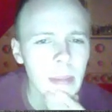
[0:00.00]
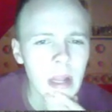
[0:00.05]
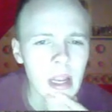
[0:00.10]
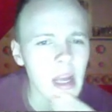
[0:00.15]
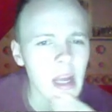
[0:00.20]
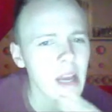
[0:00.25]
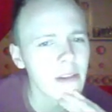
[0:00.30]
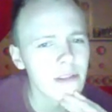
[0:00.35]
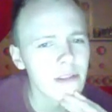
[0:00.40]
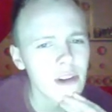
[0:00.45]

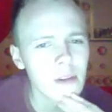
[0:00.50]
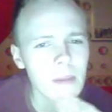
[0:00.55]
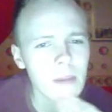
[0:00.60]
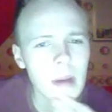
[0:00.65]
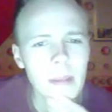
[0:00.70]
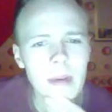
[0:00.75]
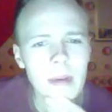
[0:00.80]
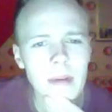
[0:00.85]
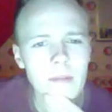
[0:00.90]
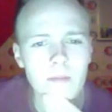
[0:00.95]
Maybe Life
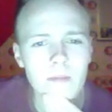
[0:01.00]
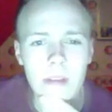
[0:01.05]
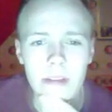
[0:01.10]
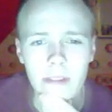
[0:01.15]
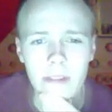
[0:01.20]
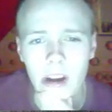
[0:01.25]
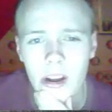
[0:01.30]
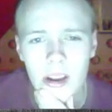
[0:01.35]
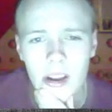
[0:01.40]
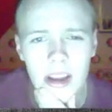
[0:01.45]
Orb, maybe
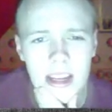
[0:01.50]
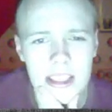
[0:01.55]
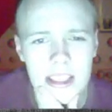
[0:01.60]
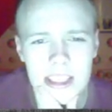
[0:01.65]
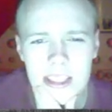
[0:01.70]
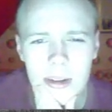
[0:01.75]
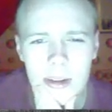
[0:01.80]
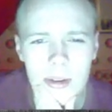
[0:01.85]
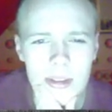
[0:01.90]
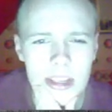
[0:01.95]

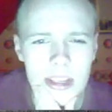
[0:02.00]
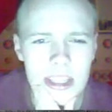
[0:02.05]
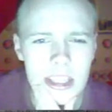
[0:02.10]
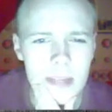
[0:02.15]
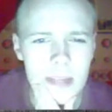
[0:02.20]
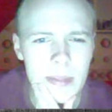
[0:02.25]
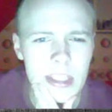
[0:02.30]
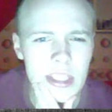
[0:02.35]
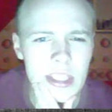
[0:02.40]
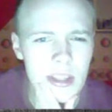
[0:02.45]
Evilite. Don't
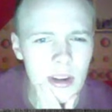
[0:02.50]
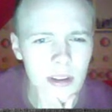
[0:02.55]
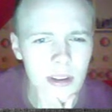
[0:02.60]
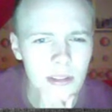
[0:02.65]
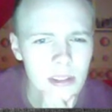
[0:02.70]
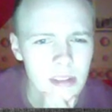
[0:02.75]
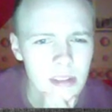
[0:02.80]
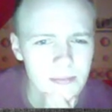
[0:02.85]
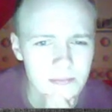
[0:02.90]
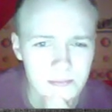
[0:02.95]
think it's going to be
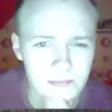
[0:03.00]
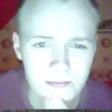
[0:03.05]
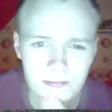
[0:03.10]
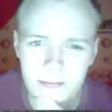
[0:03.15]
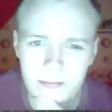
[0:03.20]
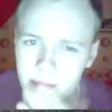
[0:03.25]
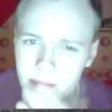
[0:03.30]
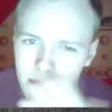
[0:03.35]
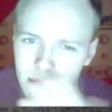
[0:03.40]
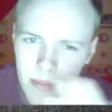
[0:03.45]
Scarfed.
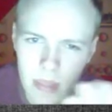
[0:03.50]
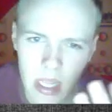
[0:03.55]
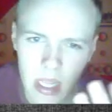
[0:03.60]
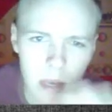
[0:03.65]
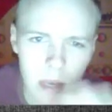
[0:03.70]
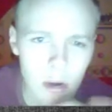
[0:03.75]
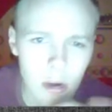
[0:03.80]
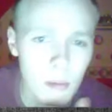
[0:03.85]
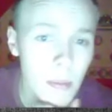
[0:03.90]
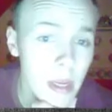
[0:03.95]

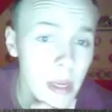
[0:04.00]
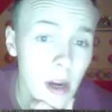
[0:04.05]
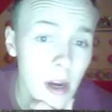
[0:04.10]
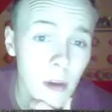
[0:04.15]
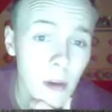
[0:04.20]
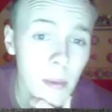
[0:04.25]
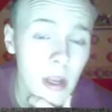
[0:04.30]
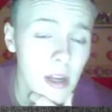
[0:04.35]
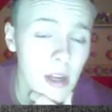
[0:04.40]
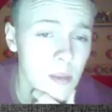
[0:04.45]
It could
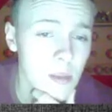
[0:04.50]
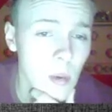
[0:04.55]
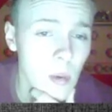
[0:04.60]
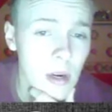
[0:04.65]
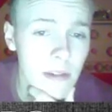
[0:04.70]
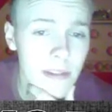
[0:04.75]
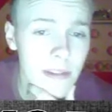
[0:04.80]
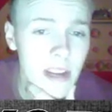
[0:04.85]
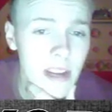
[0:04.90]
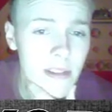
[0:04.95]
be though,
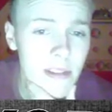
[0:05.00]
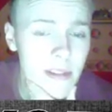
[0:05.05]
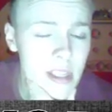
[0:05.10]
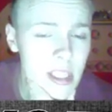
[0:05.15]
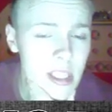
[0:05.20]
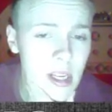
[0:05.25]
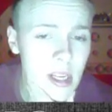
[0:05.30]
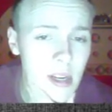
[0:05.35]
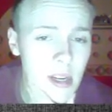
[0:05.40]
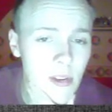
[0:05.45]
because 1 of
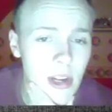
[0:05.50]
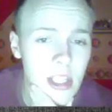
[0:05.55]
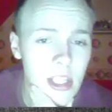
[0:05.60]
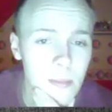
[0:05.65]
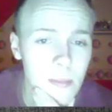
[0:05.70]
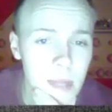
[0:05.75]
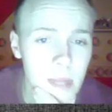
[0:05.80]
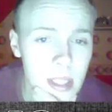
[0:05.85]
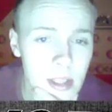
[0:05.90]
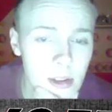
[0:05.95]
5 is a
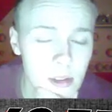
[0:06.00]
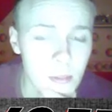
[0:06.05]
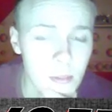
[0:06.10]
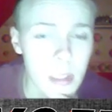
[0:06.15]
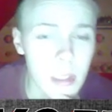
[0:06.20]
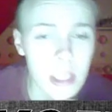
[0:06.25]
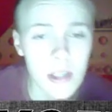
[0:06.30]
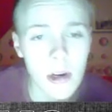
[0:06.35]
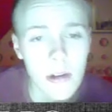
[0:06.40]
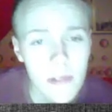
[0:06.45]
great speed
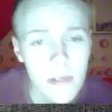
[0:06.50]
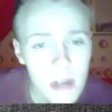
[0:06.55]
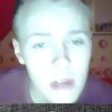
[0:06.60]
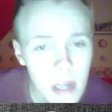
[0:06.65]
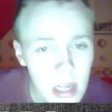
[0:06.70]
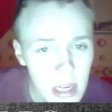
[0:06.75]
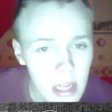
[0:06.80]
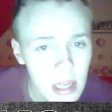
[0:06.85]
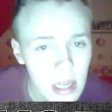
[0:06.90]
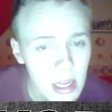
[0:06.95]
due to be
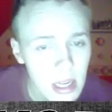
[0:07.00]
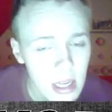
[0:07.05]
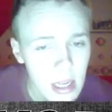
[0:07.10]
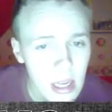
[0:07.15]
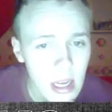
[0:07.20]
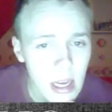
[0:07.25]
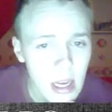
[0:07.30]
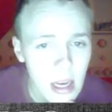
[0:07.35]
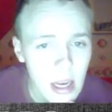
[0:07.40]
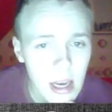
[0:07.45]
Scarfer.
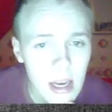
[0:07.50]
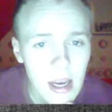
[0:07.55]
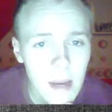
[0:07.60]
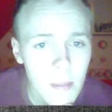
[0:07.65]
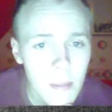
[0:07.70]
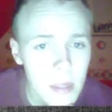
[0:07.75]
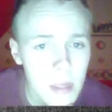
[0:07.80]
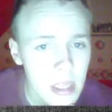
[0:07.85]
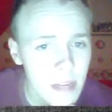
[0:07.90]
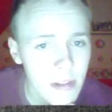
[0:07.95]

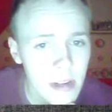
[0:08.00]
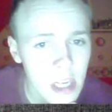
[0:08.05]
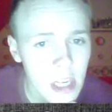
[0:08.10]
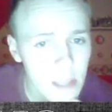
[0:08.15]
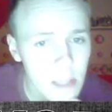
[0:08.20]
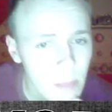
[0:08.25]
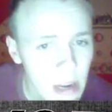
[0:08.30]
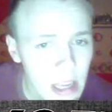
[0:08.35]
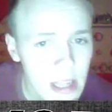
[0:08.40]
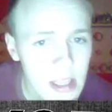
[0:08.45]
But if
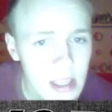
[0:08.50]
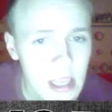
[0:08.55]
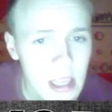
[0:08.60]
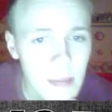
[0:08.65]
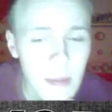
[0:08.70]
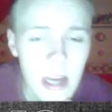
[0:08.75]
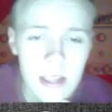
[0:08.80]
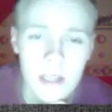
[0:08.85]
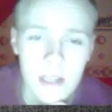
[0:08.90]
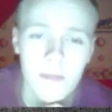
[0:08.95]
he does bring
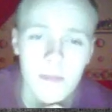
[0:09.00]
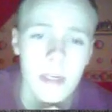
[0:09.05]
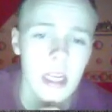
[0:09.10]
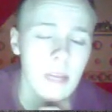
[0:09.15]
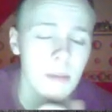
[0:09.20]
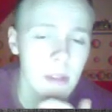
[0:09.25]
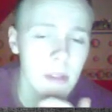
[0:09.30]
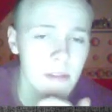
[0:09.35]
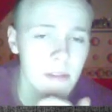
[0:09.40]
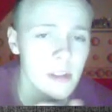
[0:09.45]
it, he might not
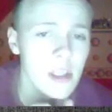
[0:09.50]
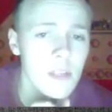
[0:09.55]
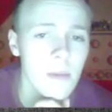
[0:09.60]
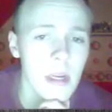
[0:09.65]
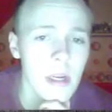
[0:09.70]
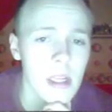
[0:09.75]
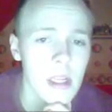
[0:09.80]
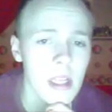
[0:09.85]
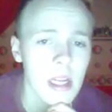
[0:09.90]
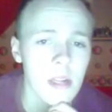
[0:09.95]
bring it. If he
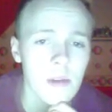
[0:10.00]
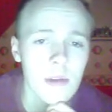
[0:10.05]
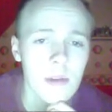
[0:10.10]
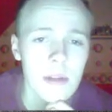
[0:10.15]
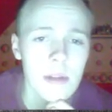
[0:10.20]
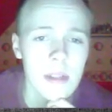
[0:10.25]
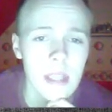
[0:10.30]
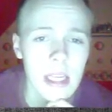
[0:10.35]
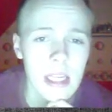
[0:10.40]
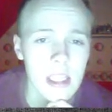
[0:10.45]
does bring it, then I
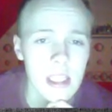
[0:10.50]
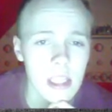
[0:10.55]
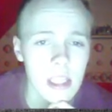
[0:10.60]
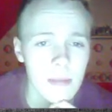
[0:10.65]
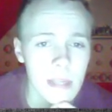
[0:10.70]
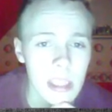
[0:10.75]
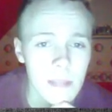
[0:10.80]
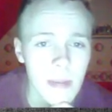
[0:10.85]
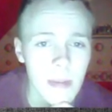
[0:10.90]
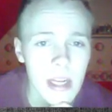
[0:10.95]
do think
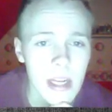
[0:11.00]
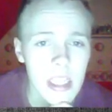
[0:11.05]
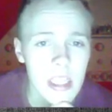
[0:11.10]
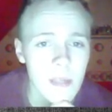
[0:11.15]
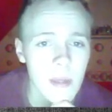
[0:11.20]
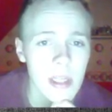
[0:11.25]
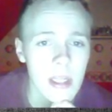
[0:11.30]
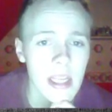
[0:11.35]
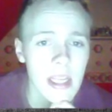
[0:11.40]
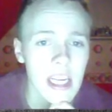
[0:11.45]
it's going to be
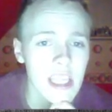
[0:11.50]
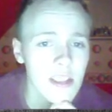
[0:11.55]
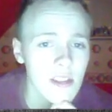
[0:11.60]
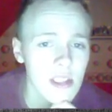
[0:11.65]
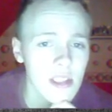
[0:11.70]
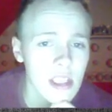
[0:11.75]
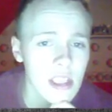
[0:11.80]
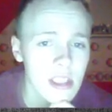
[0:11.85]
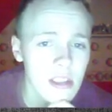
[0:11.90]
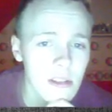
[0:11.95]
Specs with
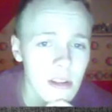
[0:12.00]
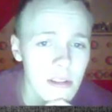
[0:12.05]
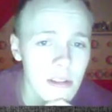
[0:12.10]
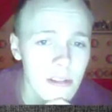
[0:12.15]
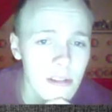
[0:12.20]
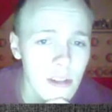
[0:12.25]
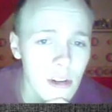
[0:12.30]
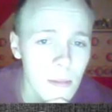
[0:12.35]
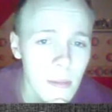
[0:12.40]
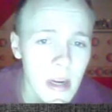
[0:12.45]
extra
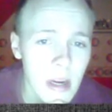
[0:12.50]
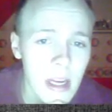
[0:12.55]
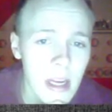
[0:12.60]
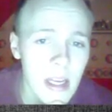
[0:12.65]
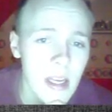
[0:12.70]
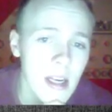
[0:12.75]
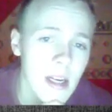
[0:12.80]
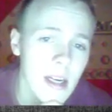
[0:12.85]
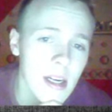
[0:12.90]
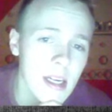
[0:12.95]
sensory for
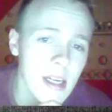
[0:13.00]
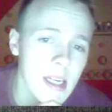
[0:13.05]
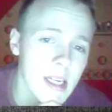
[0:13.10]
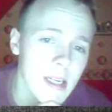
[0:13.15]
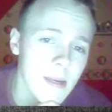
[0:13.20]
my